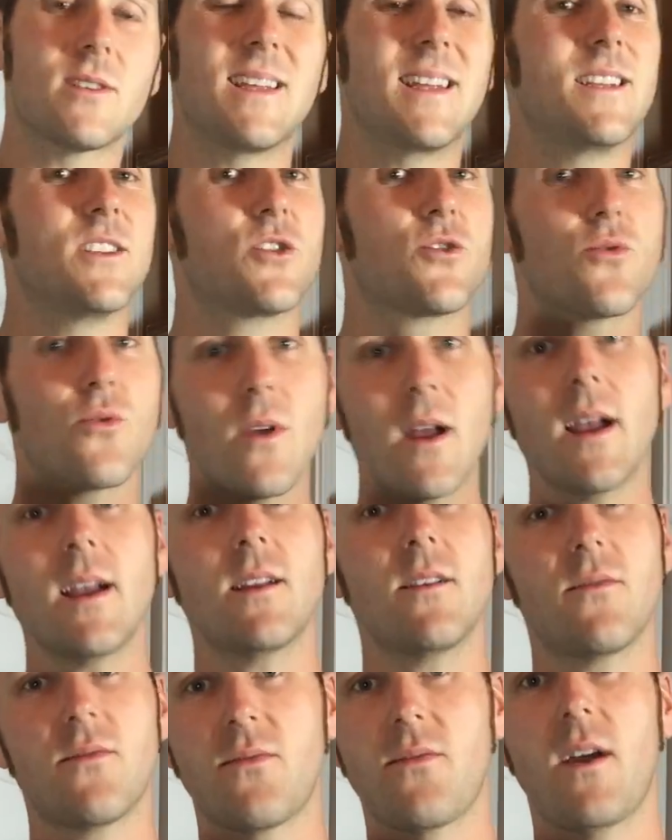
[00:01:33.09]
and
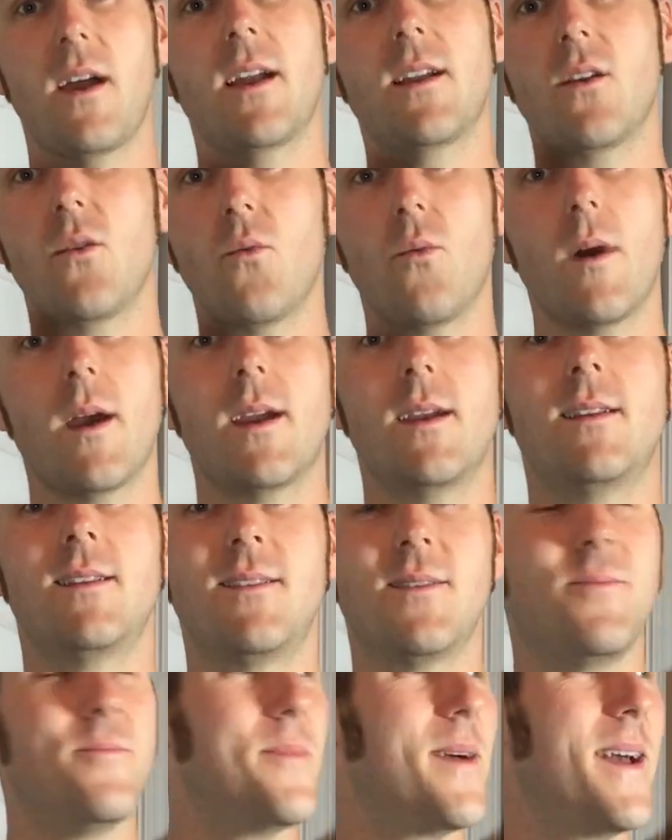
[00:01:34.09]
trying to find a way
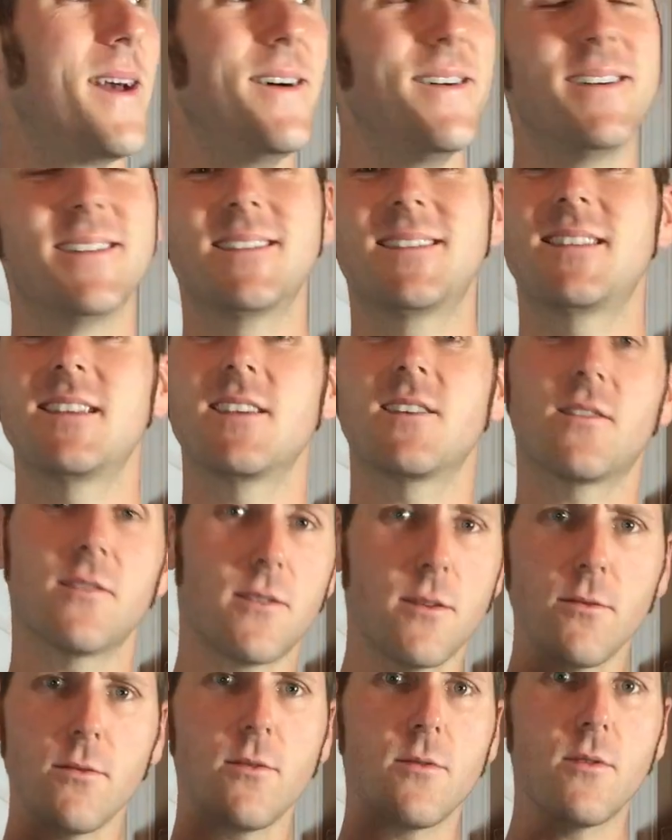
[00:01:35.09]
to balance the
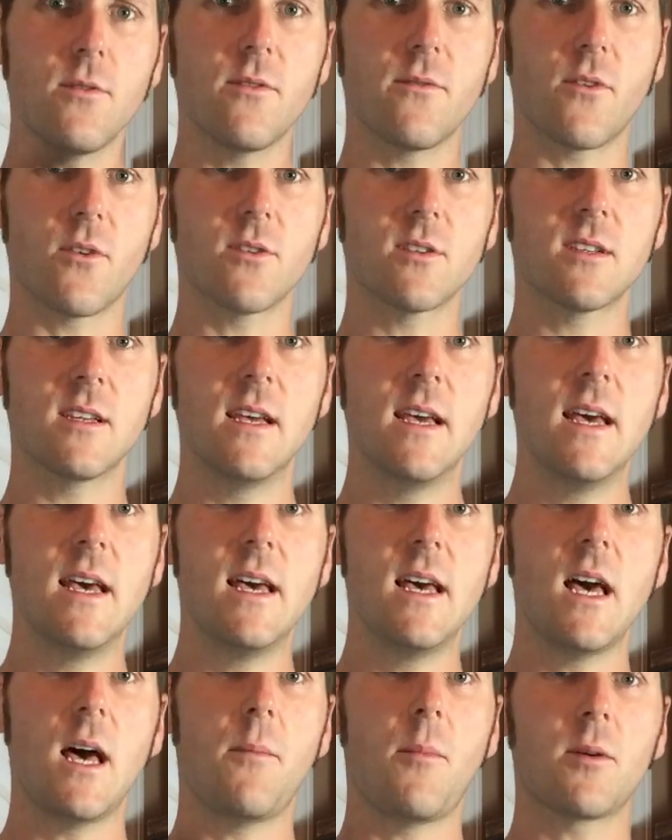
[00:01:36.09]
Cthulhu universe
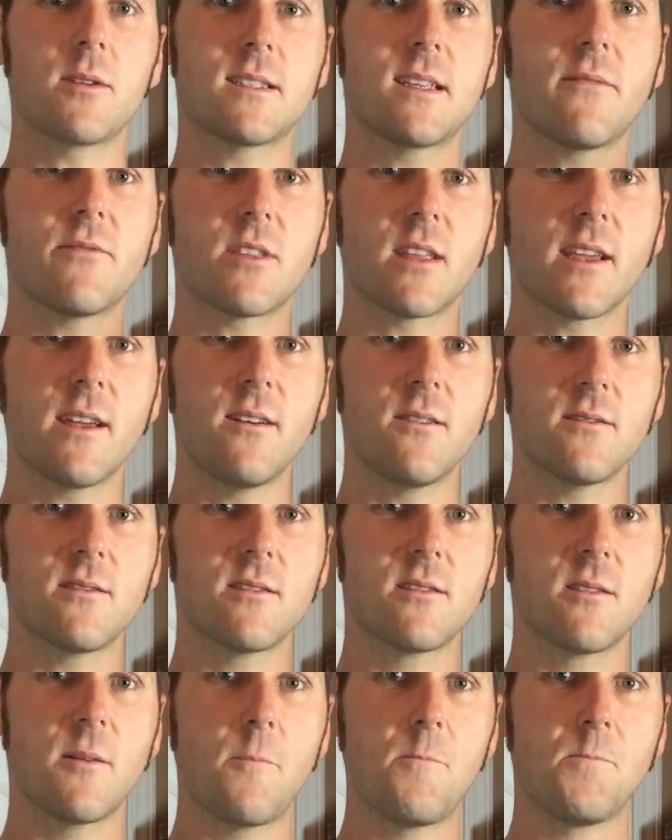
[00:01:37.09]
amongst everything else